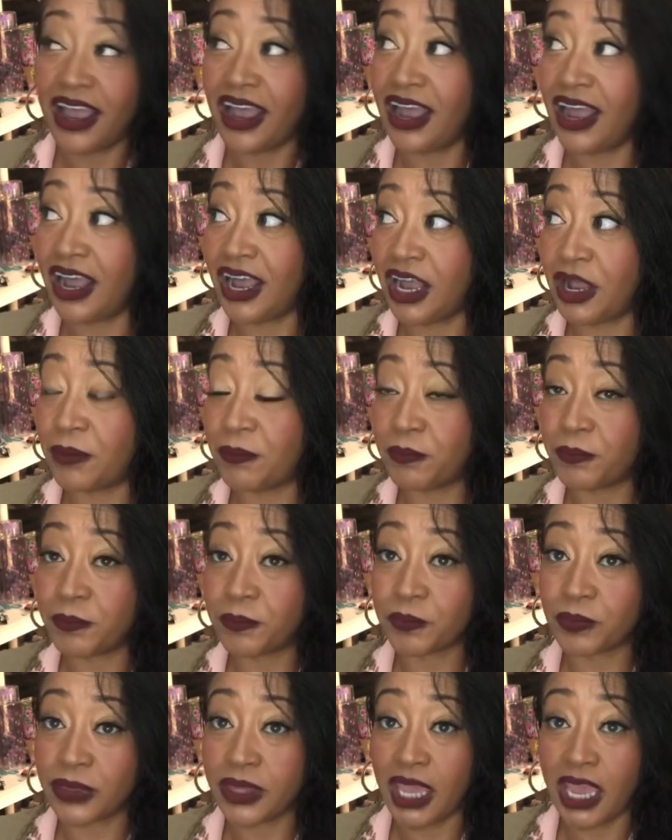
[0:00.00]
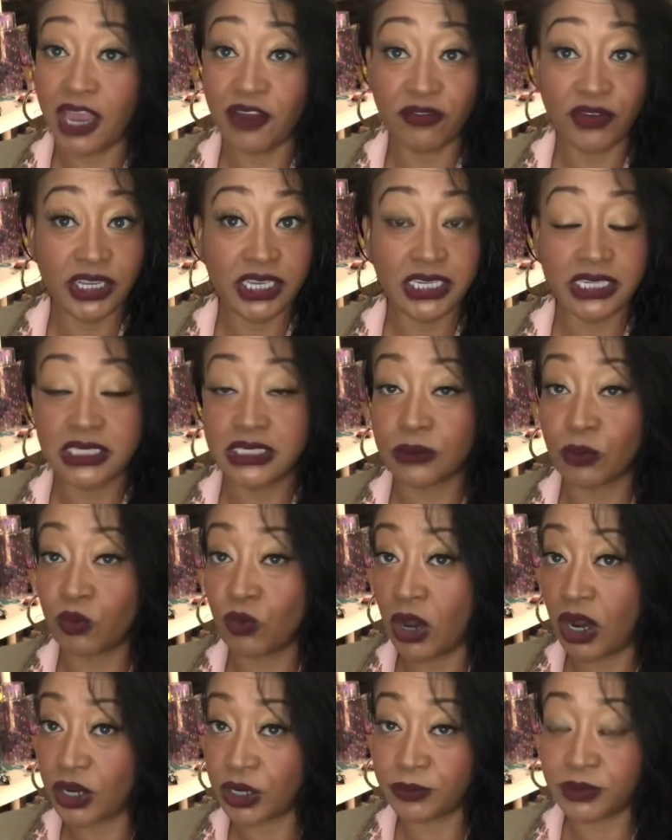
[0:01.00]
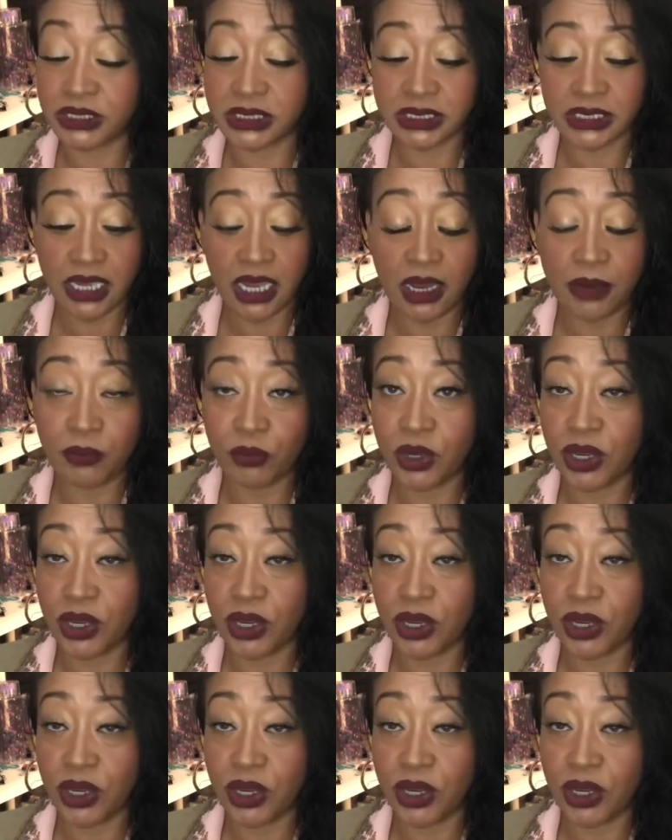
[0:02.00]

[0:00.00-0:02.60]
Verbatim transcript: Um, Every kid's welcome to come.